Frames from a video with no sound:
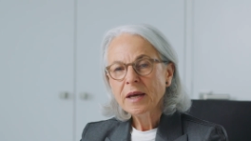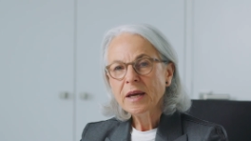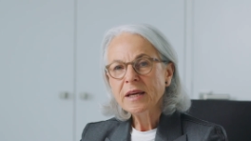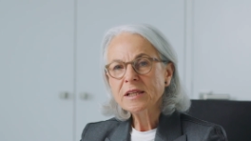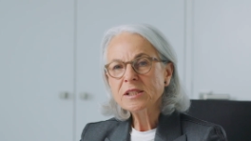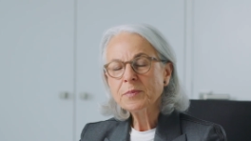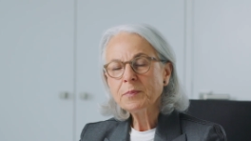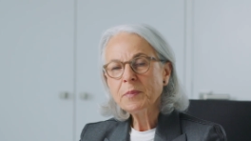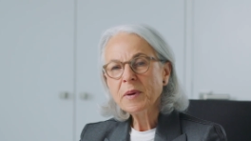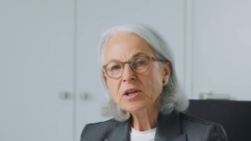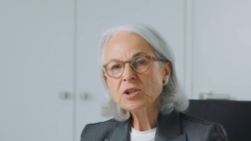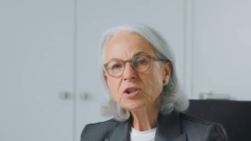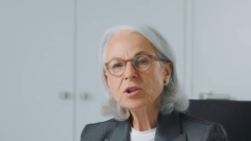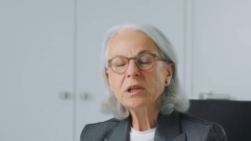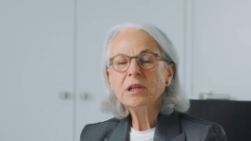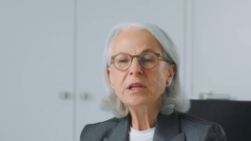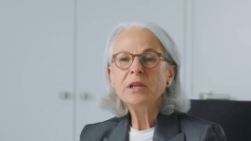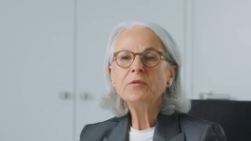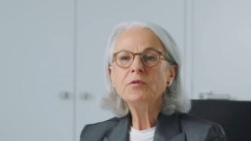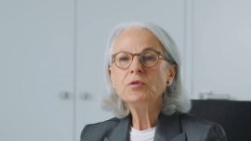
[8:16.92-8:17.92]

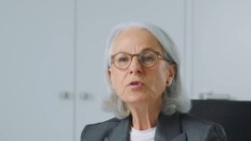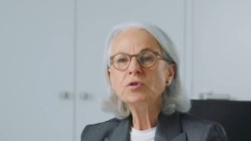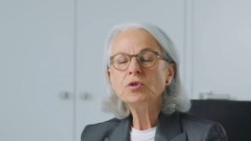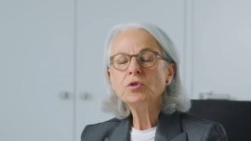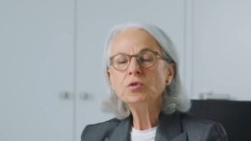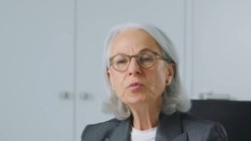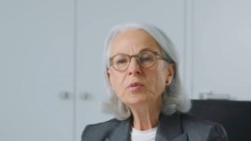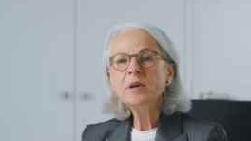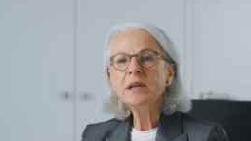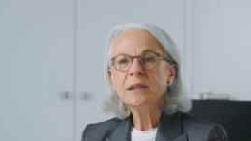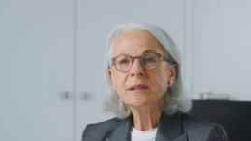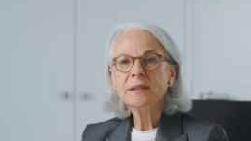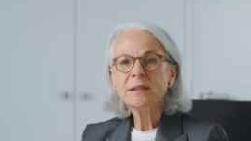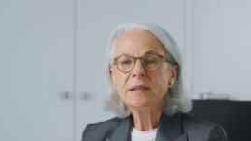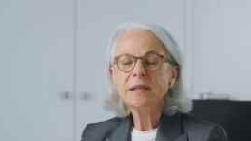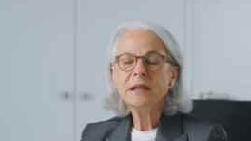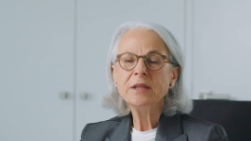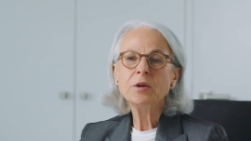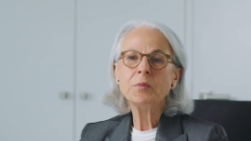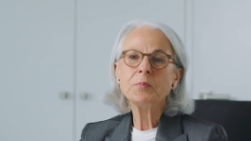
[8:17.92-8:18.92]
especially if you do it
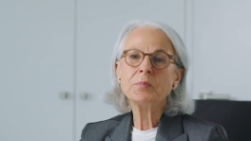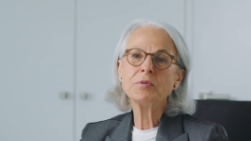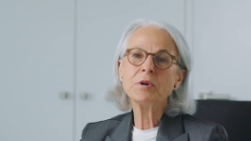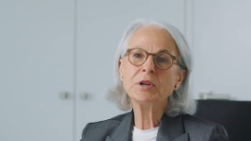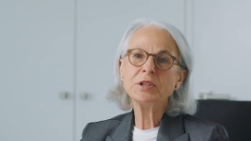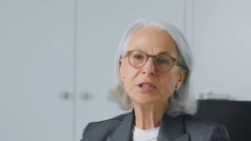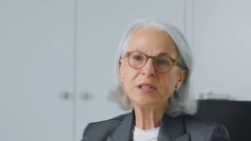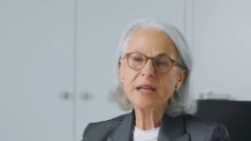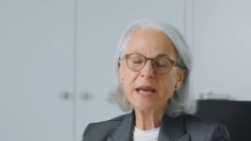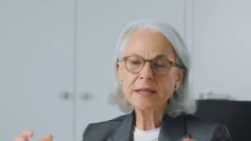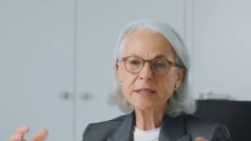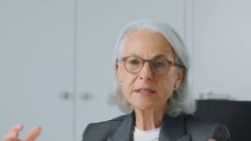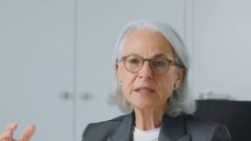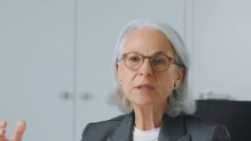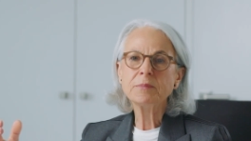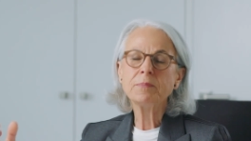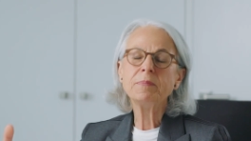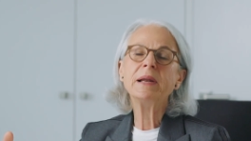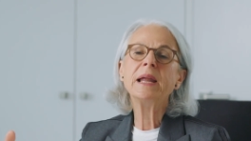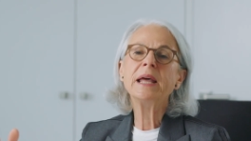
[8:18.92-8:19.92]
in a
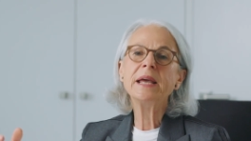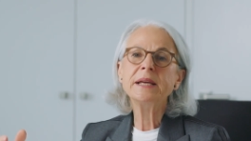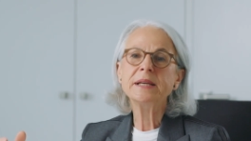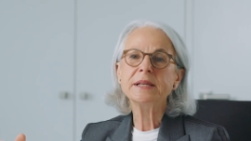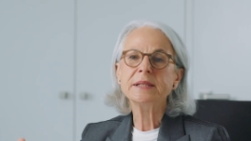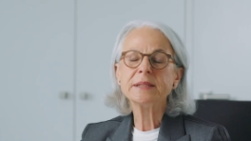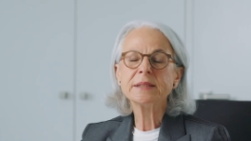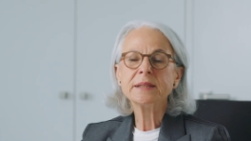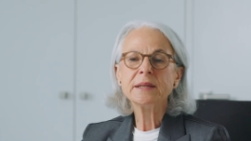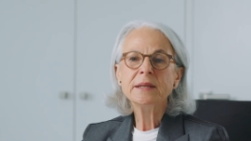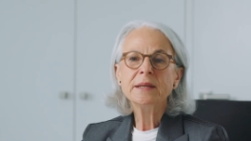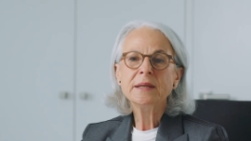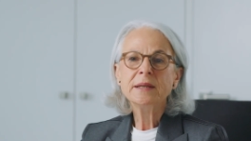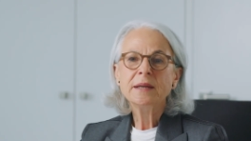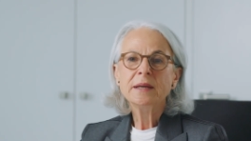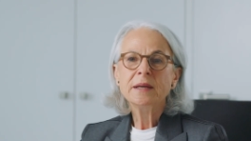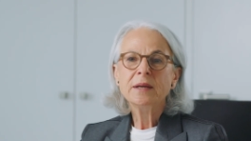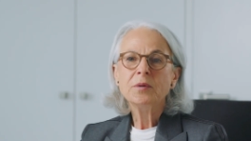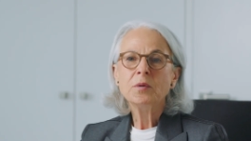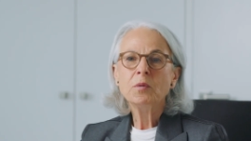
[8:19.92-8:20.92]
protected place
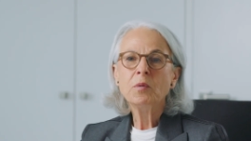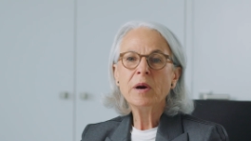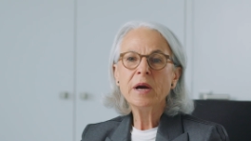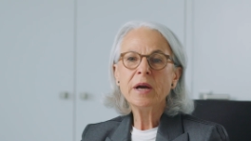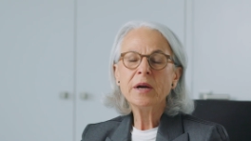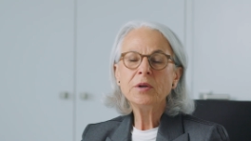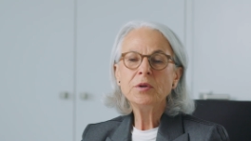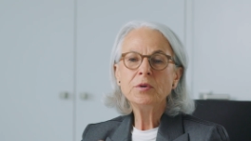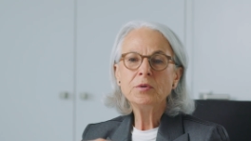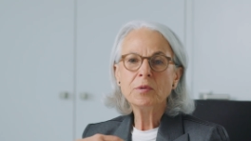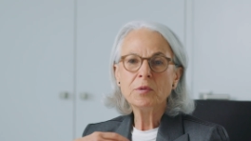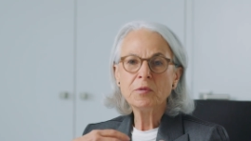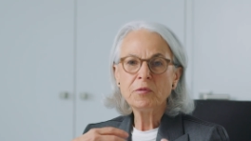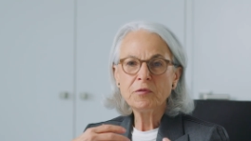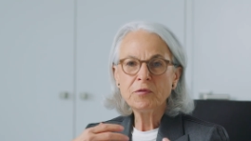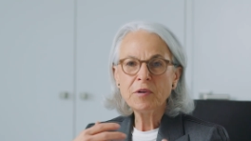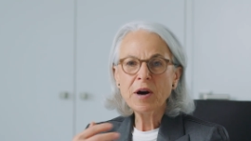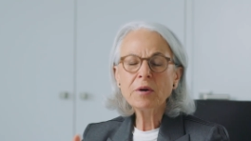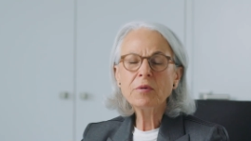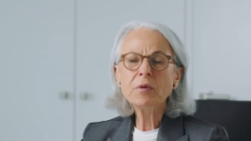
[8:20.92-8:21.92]
where you're
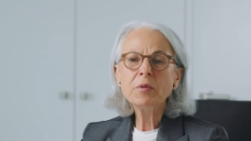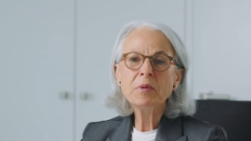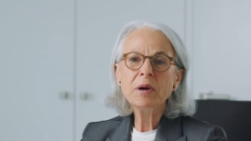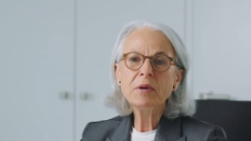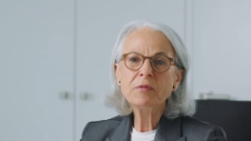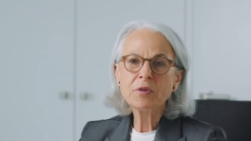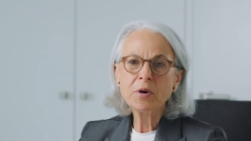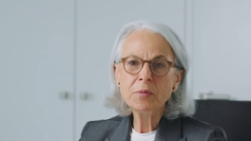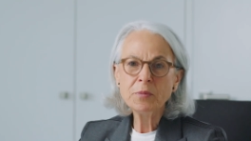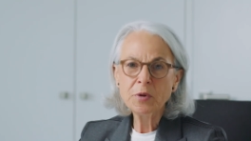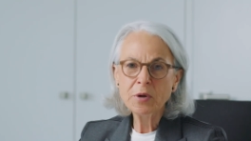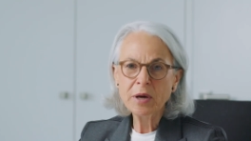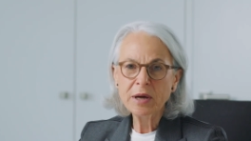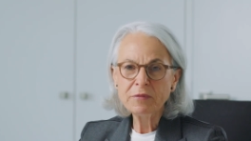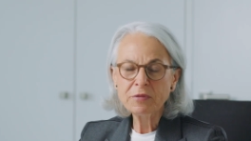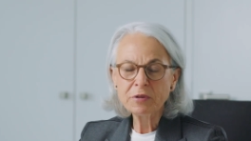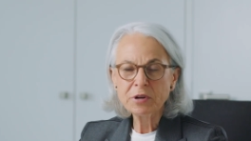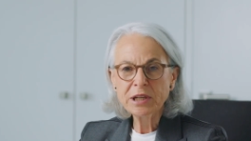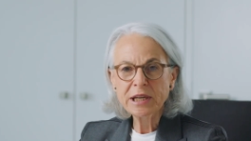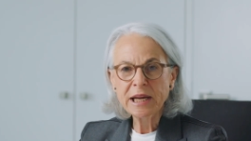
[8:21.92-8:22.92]
far away from your
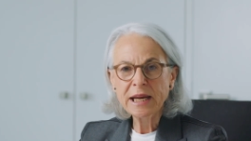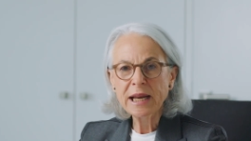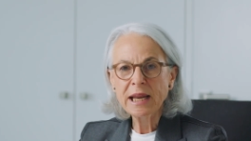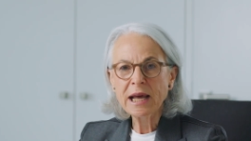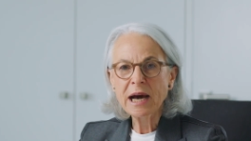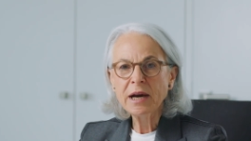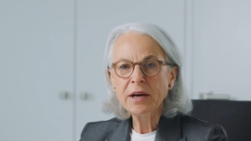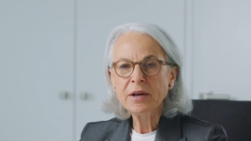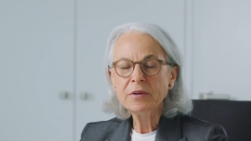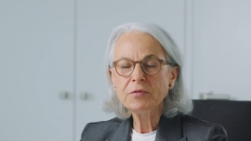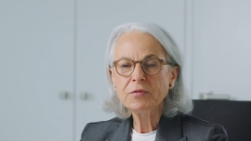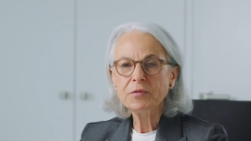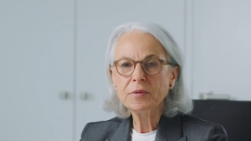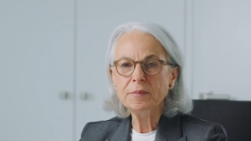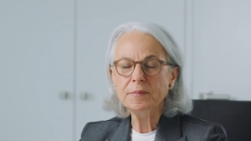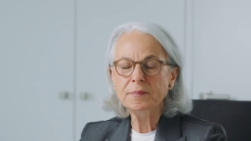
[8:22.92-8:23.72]
everyday life,